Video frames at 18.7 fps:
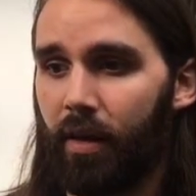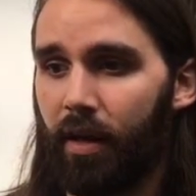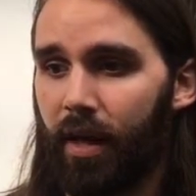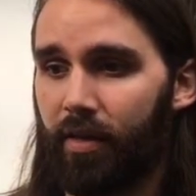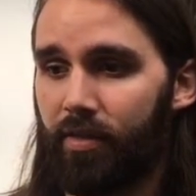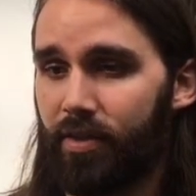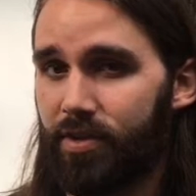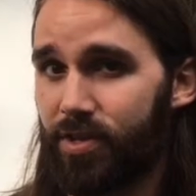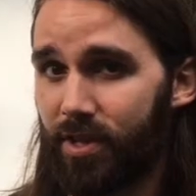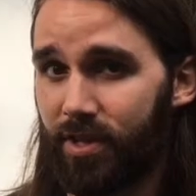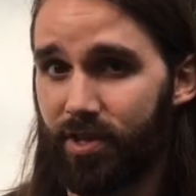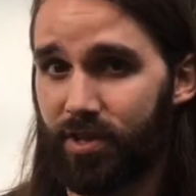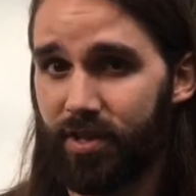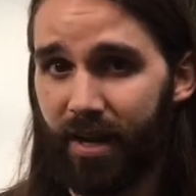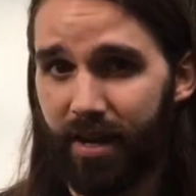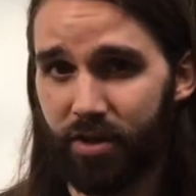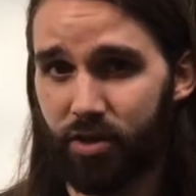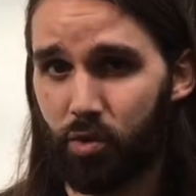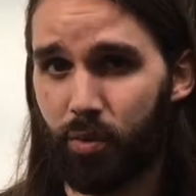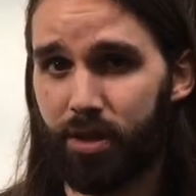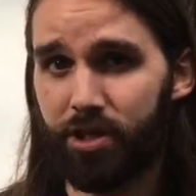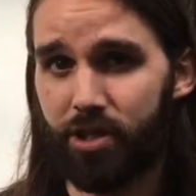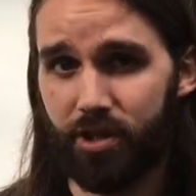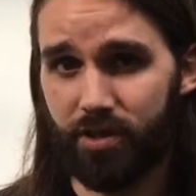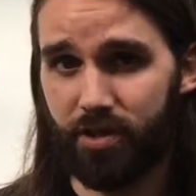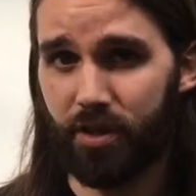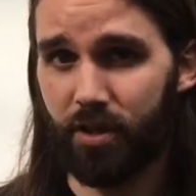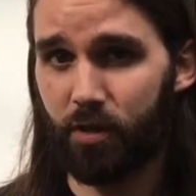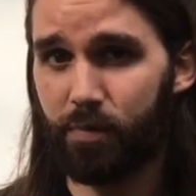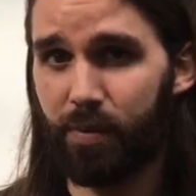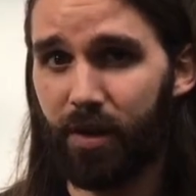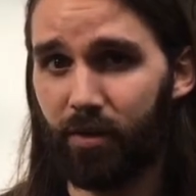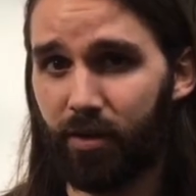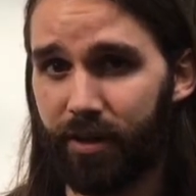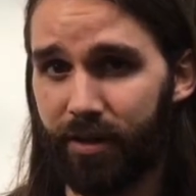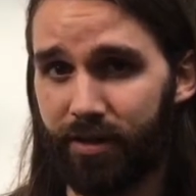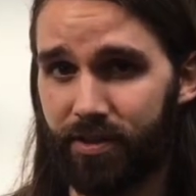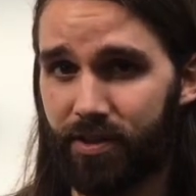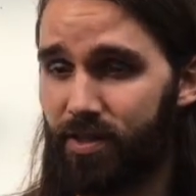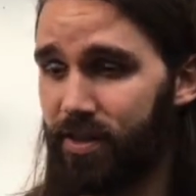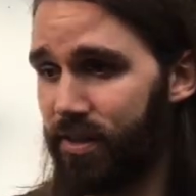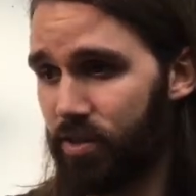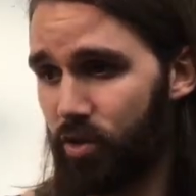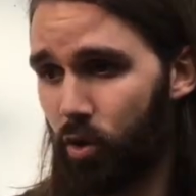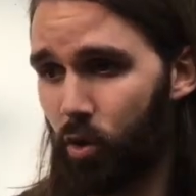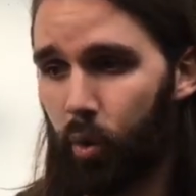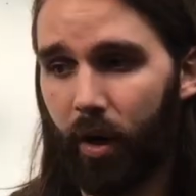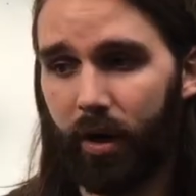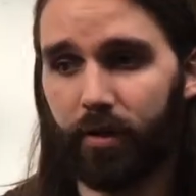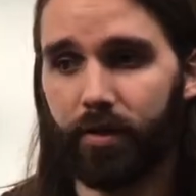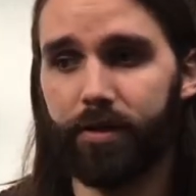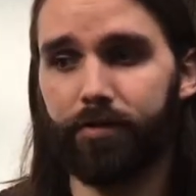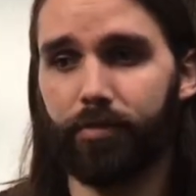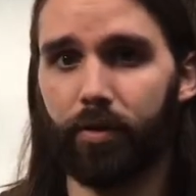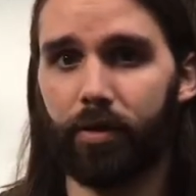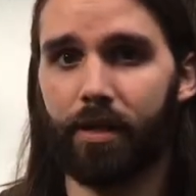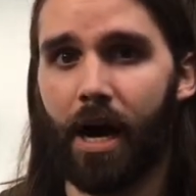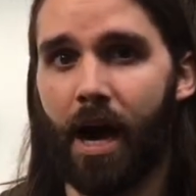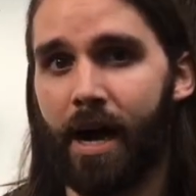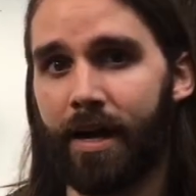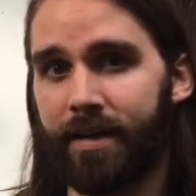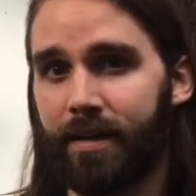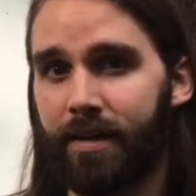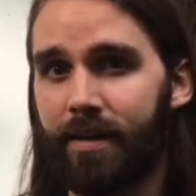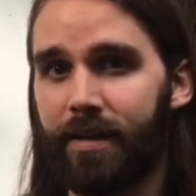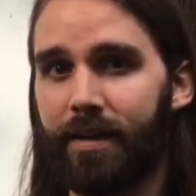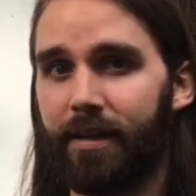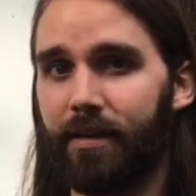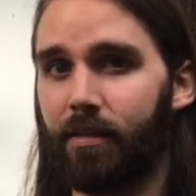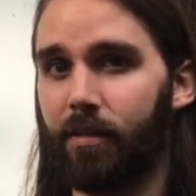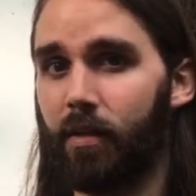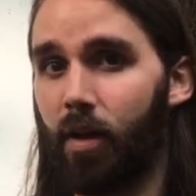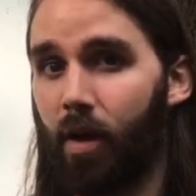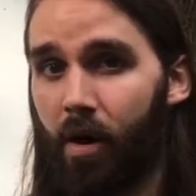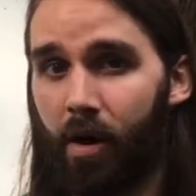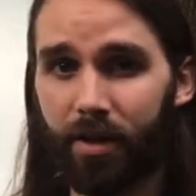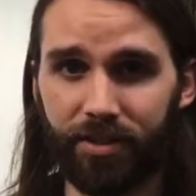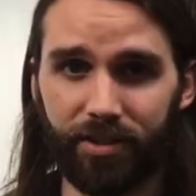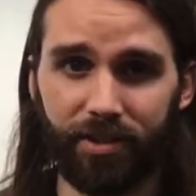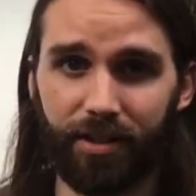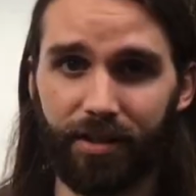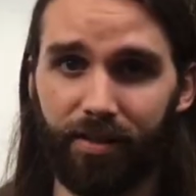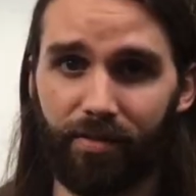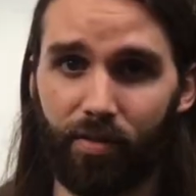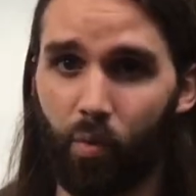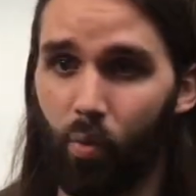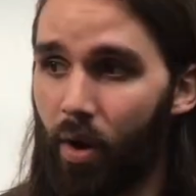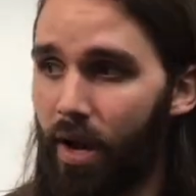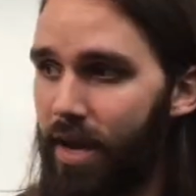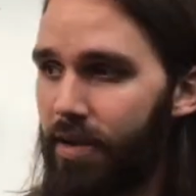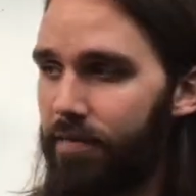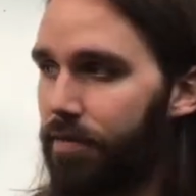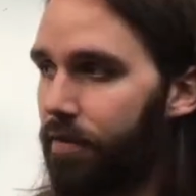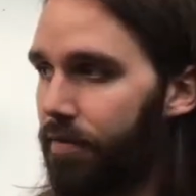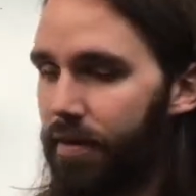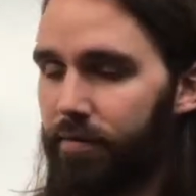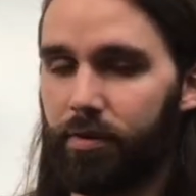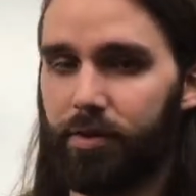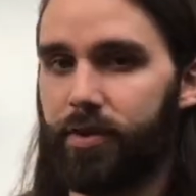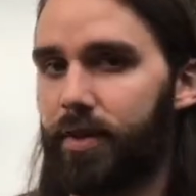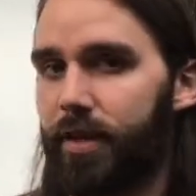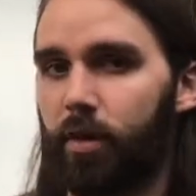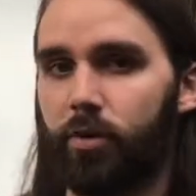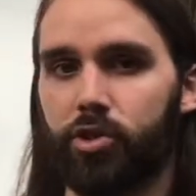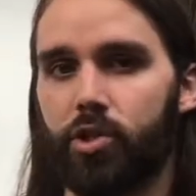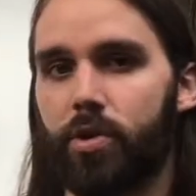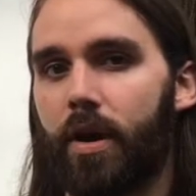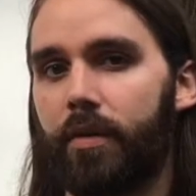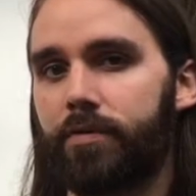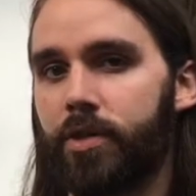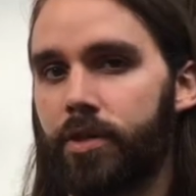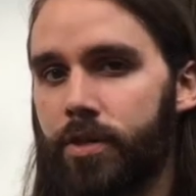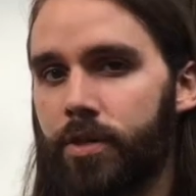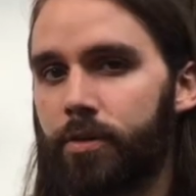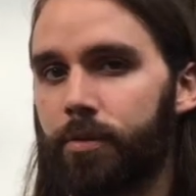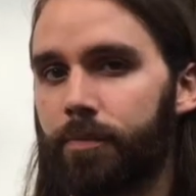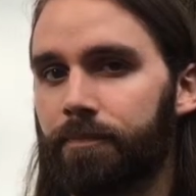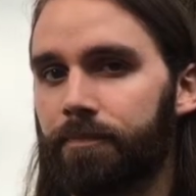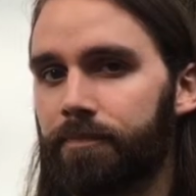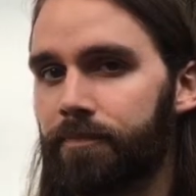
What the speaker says: And the success we just experienced is quickly forgotten and lost in the wave of everything else you have to do.